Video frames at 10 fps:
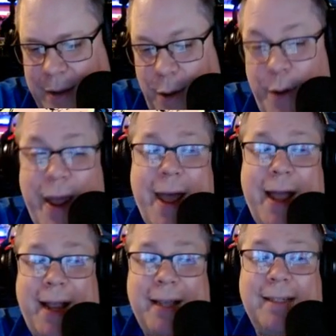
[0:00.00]
oh yeah,
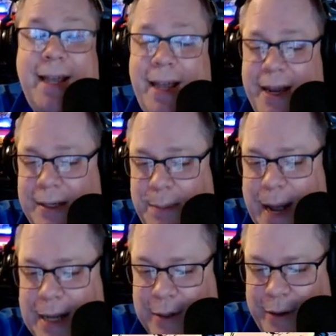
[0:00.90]
because yeah, he
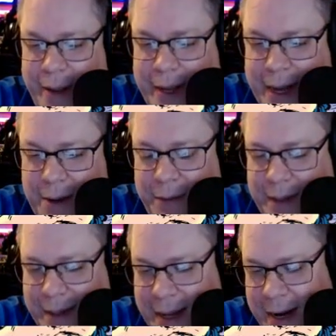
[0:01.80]
spies on her that night with
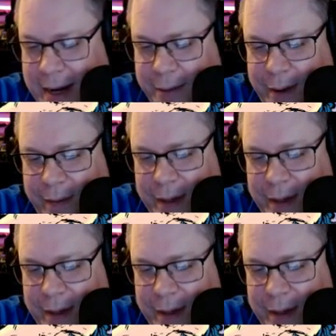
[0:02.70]
his ass. Yeah,